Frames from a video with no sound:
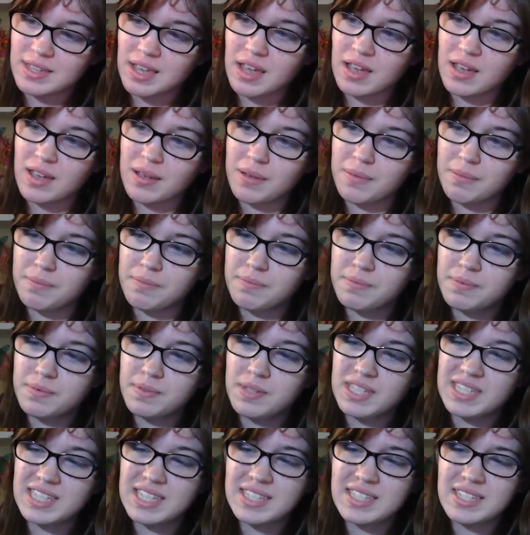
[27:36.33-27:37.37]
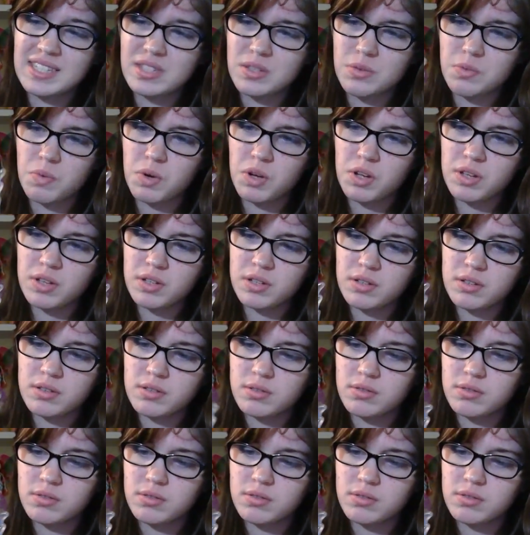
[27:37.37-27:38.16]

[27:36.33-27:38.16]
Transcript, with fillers: uh, is this season one?